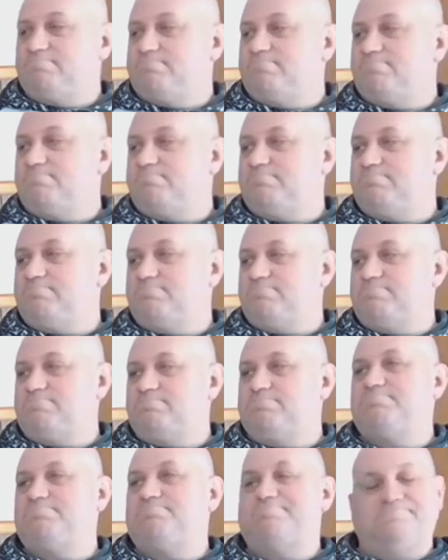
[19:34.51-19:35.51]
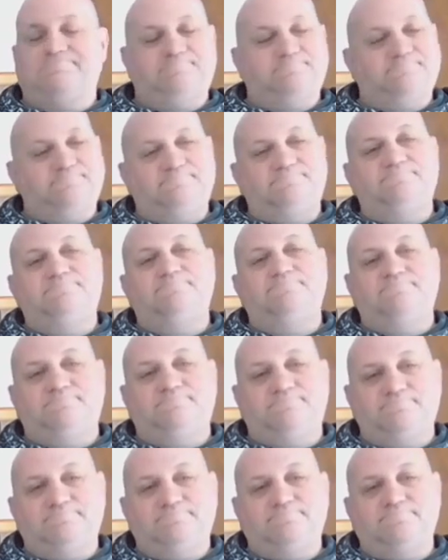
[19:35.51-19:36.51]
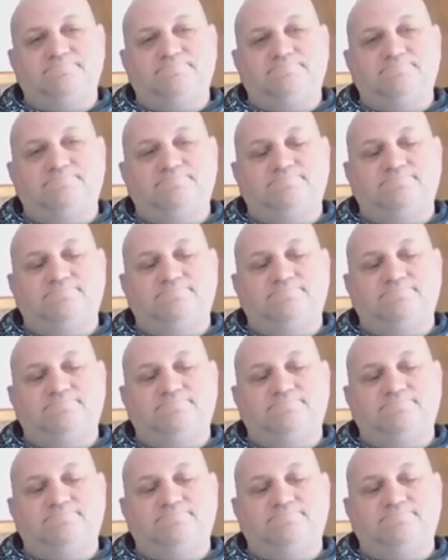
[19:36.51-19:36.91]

The person shown says nothing.